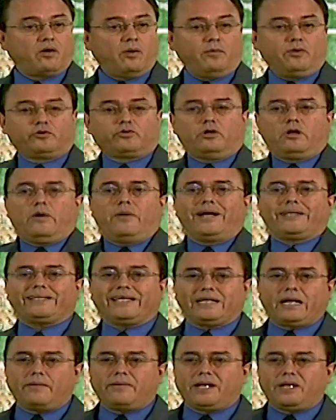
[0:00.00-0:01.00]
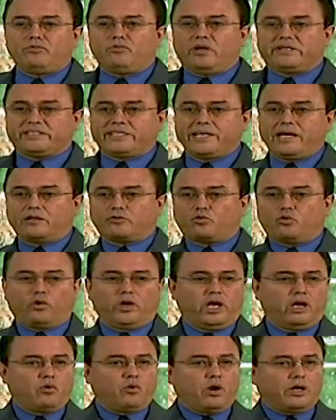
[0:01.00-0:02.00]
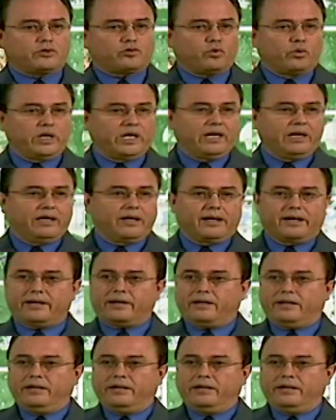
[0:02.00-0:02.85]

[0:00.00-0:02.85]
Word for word: How are you going to talk to your son or daughter like that?